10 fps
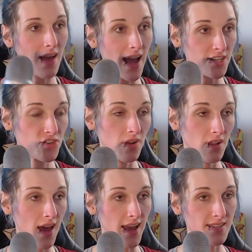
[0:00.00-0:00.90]

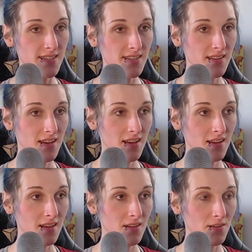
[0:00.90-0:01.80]
actualize,
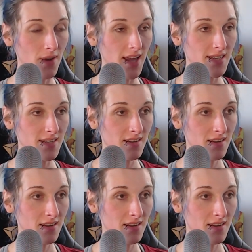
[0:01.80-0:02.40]
right?